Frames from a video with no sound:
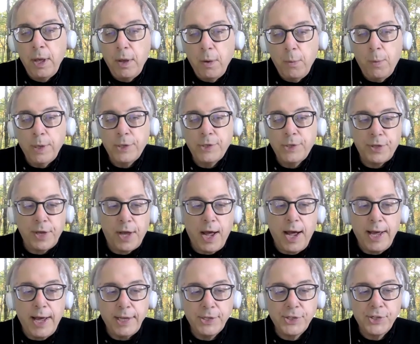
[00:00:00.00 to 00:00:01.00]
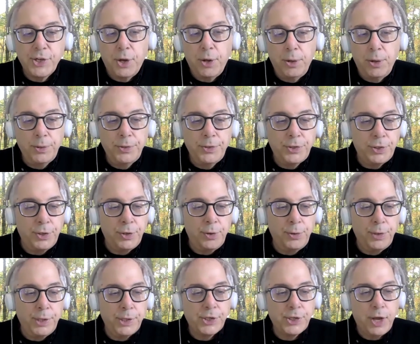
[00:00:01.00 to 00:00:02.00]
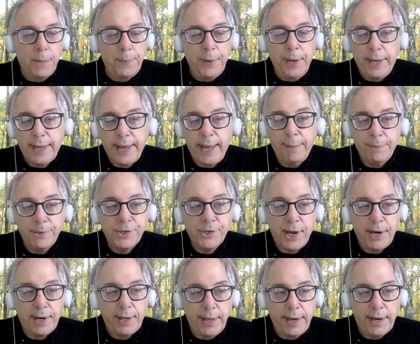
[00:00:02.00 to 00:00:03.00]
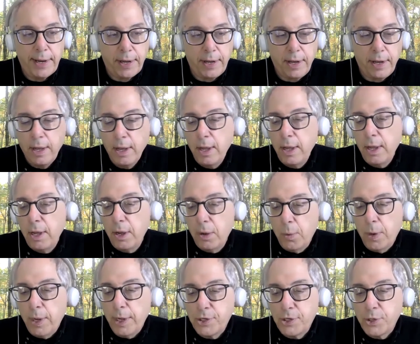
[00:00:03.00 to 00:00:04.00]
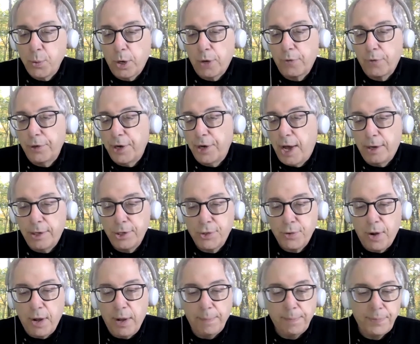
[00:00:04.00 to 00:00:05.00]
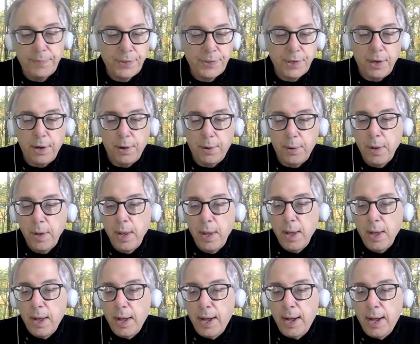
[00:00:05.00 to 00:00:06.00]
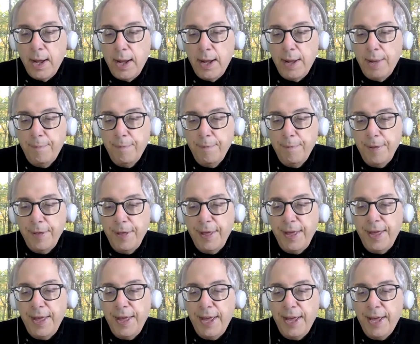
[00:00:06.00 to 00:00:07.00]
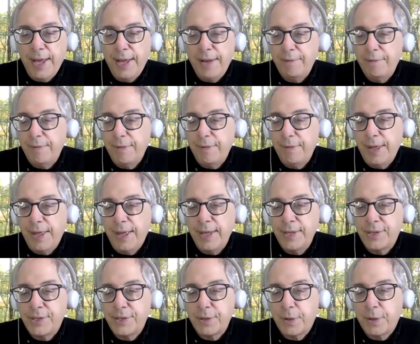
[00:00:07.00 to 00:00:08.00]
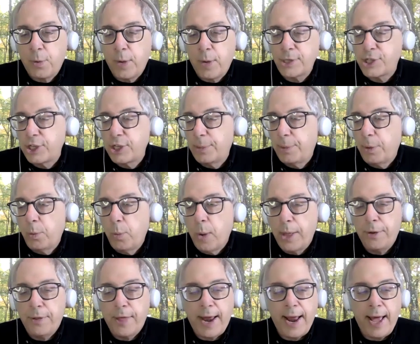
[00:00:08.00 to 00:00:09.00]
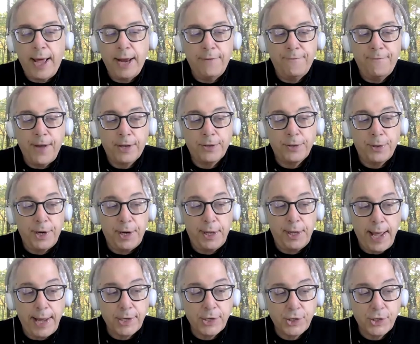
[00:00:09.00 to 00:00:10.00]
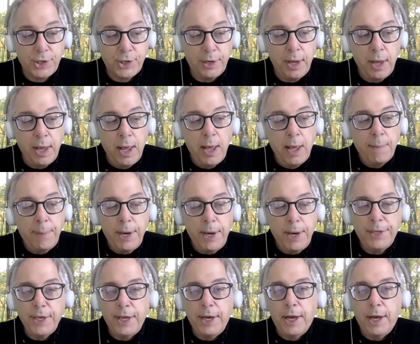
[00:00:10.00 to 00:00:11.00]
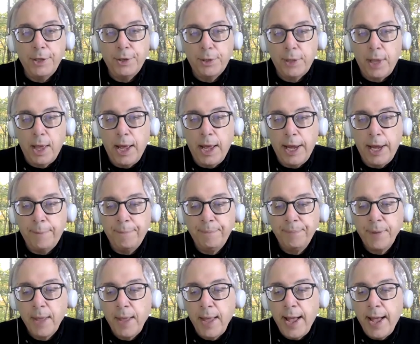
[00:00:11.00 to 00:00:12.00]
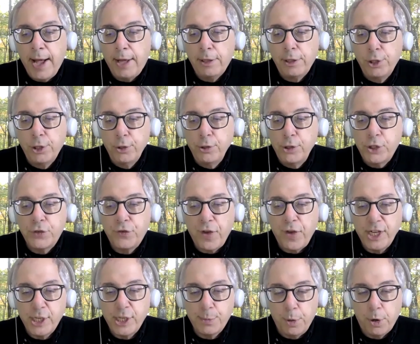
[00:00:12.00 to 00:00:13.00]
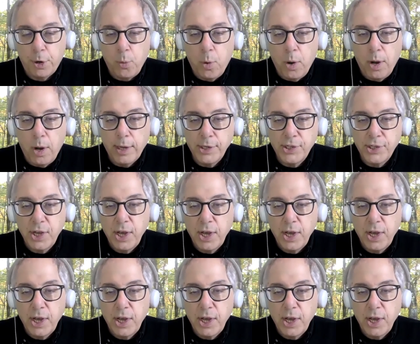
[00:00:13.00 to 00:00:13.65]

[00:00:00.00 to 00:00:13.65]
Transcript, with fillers: which the guy sold to this company, Cambridge Analytica, which worked for Donald Trump. So uh, it it's questionable whether that had an effect on an election, but it did underline how loose Facebook was